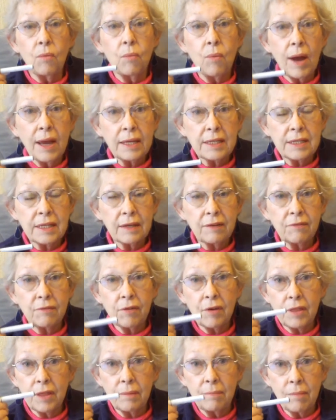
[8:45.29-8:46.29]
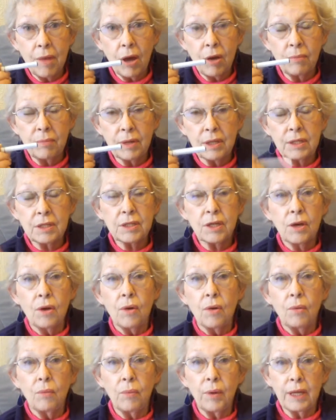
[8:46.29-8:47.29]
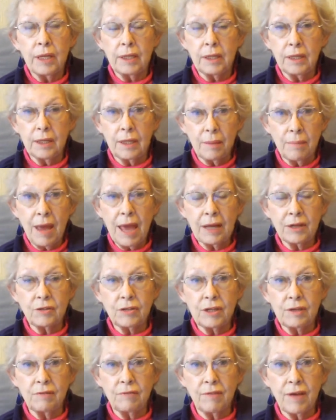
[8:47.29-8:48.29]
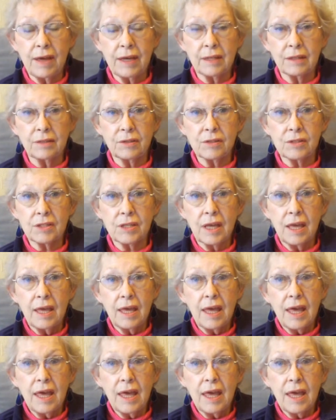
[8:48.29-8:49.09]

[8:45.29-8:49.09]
waiting for the moment when the battery fails